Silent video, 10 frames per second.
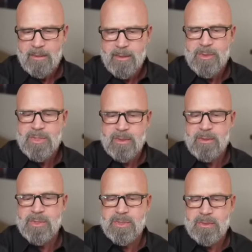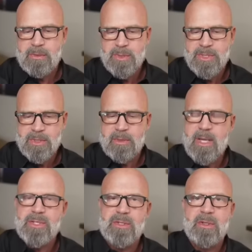There's still
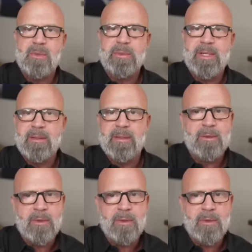lots of good women out there.